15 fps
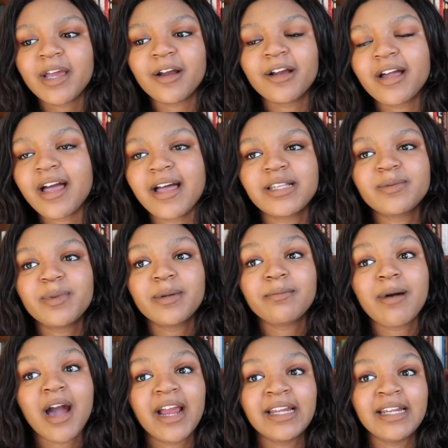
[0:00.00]
Erica has been
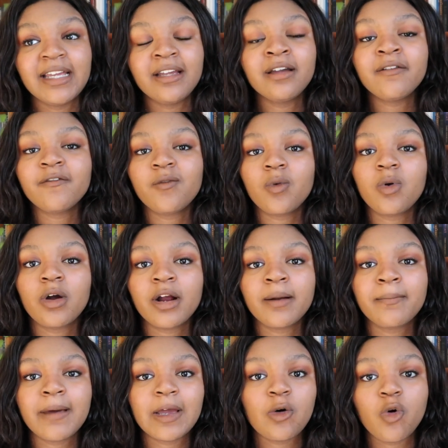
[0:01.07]
pining for
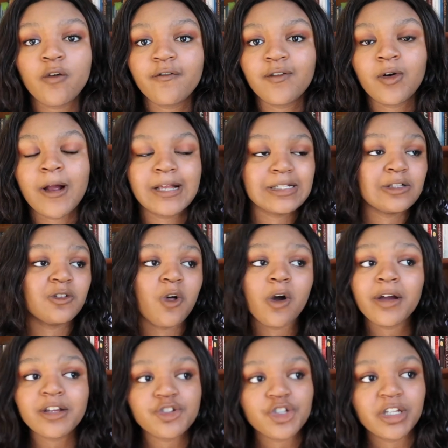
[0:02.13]
Michael for as
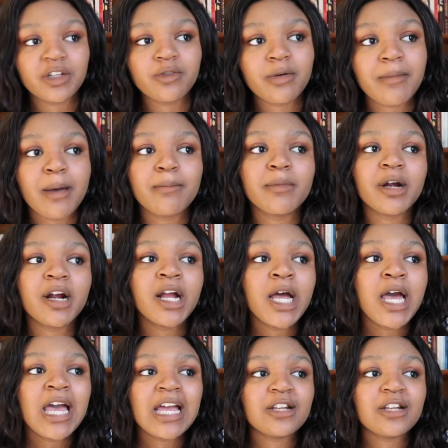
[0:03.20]
long as she can remember,